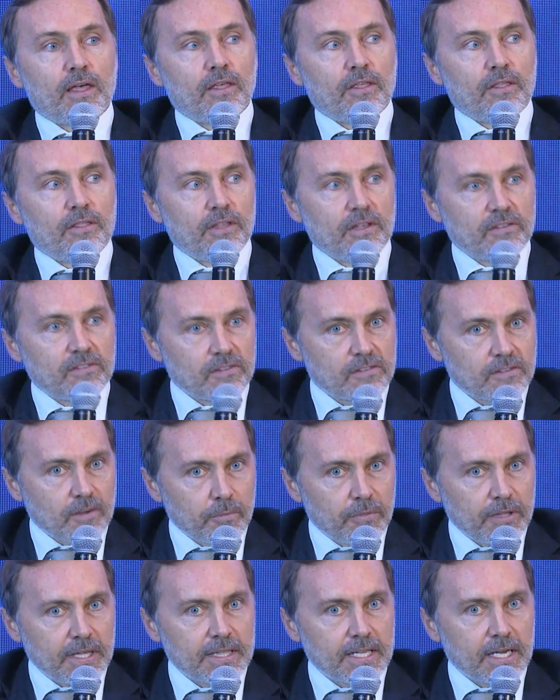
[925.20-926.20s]
This is
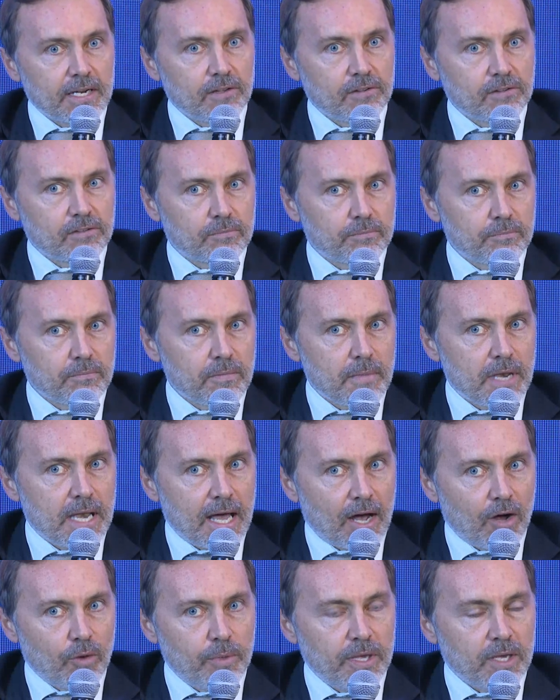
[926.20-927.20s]
something that is
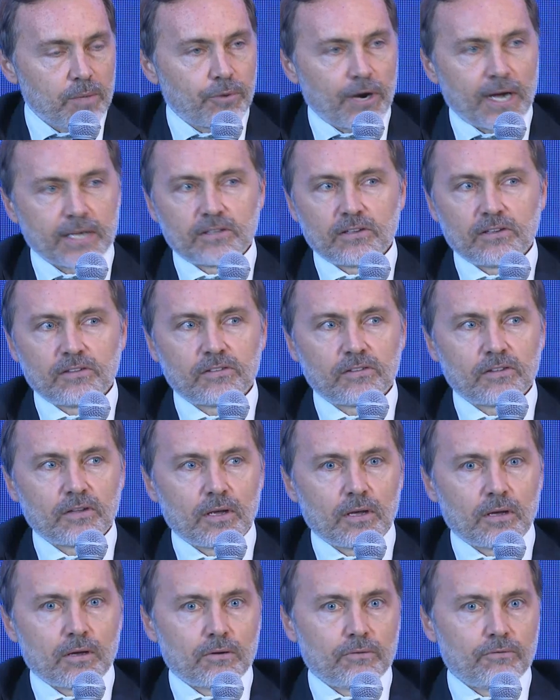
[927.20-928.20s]
now being practiced
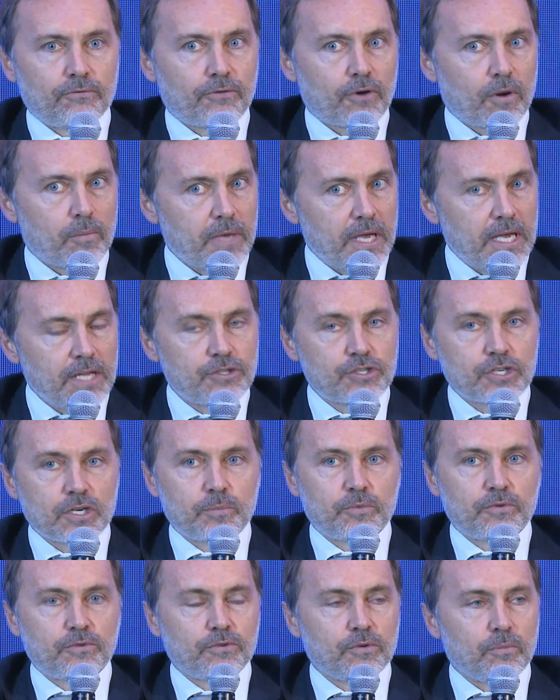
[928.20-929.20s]
from
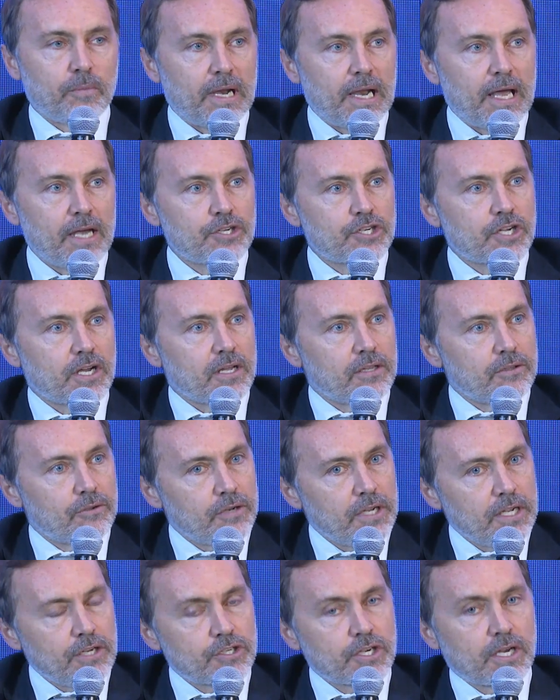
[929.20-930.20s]
Egypt to Malaysia,
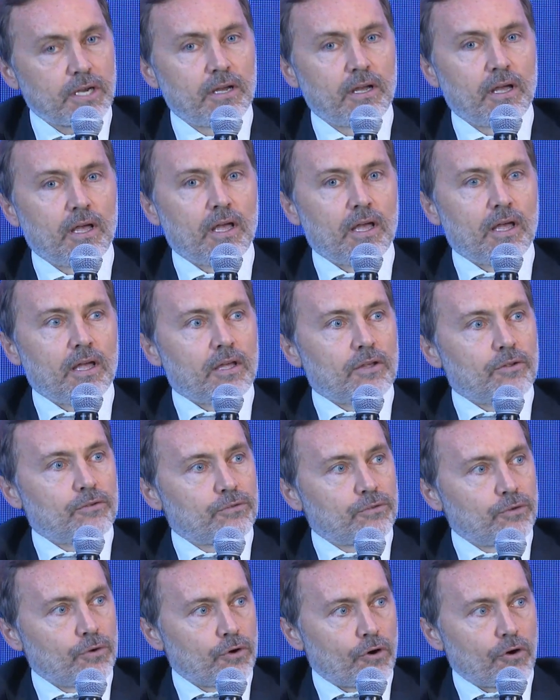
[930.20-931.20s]
Indonesia.
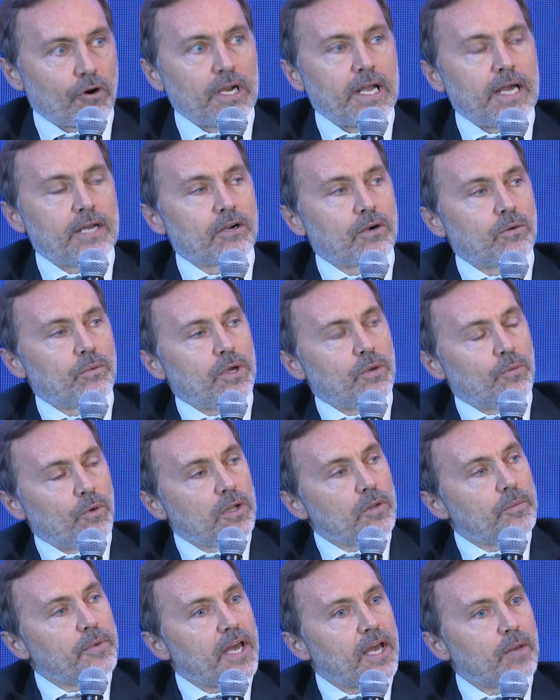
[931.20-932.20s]
Sooner or later, we
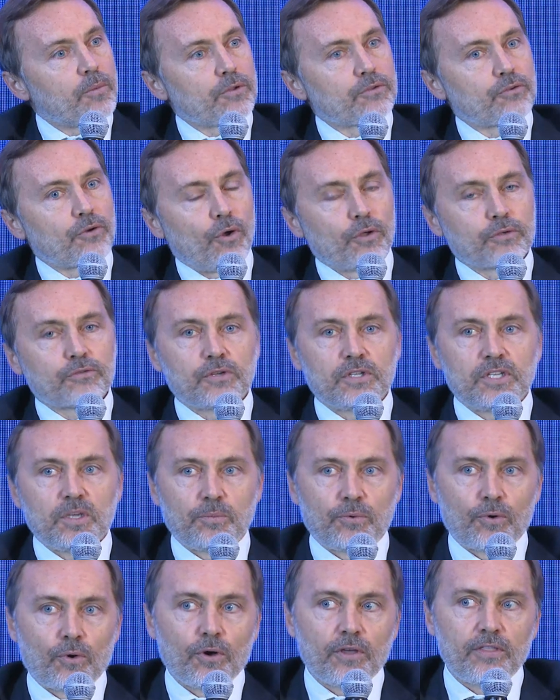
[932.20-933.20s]
will be able to also
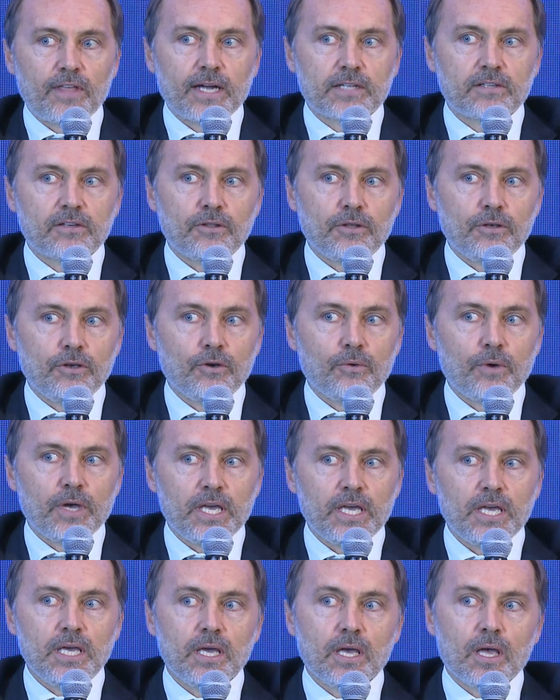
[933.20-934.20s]
deploy that in the
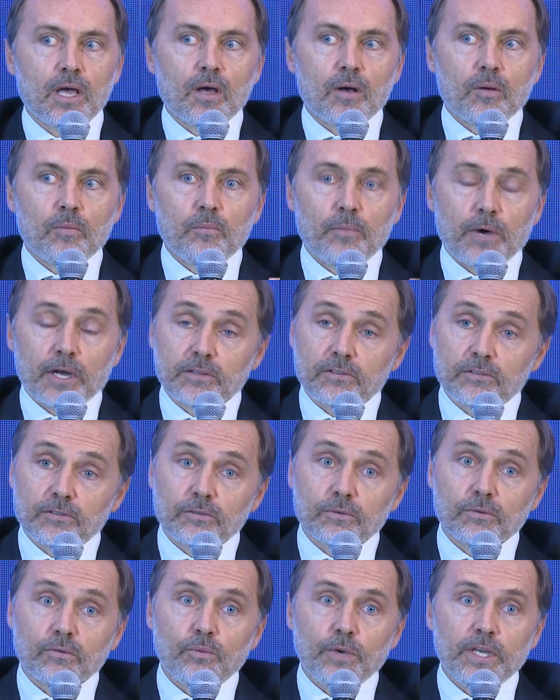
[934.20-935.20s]
UAE, but
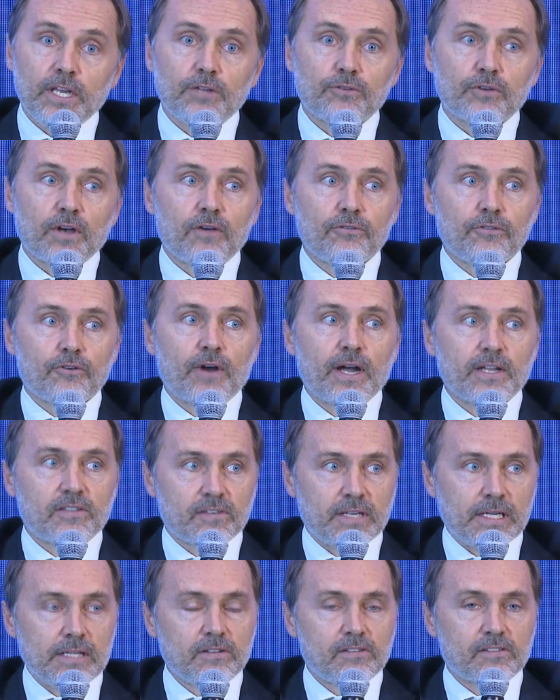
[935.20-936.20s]
we need to have the right
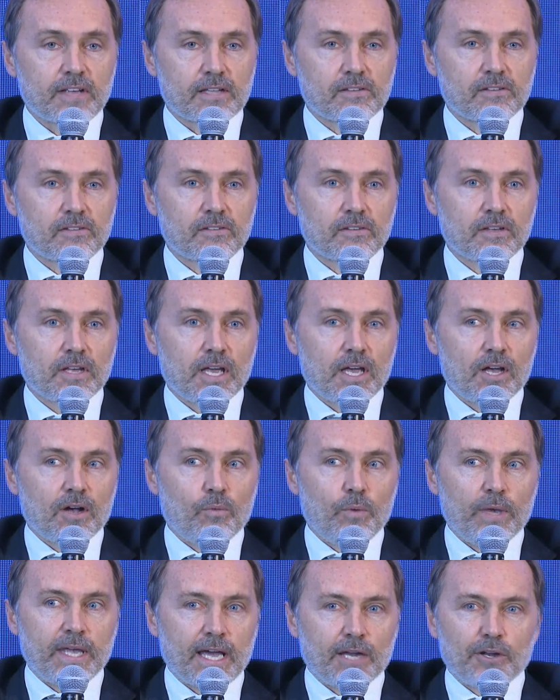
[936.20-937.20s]
skill sets.
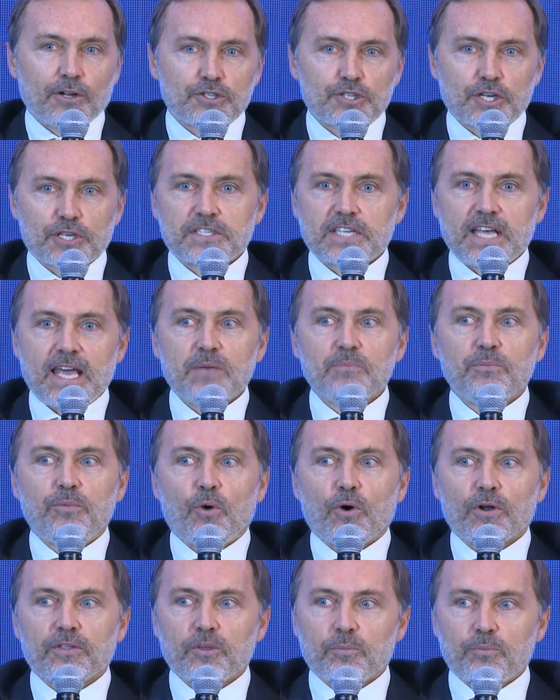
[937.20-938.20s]
We cannot just
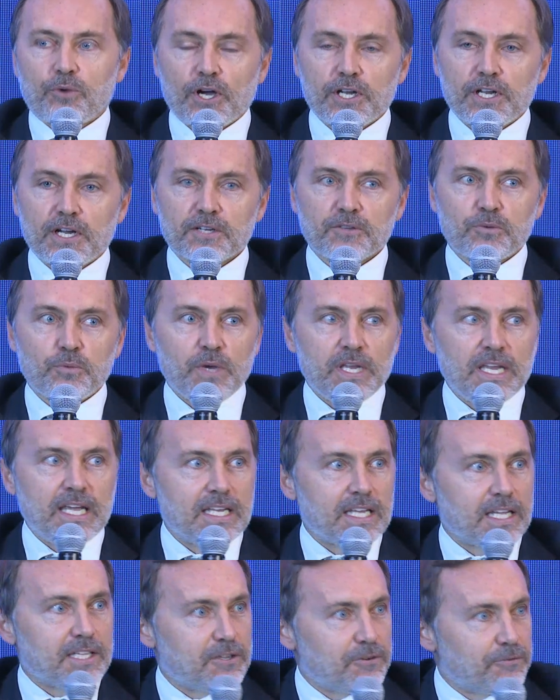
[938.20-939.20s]
import the product. We
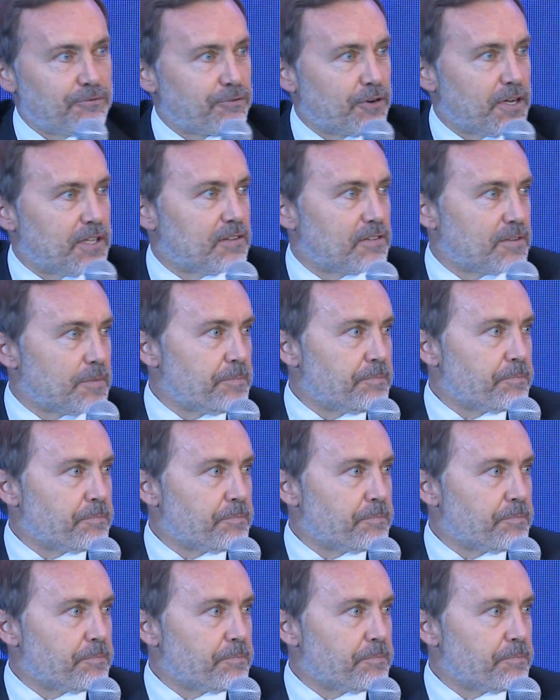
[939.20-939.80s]
need a different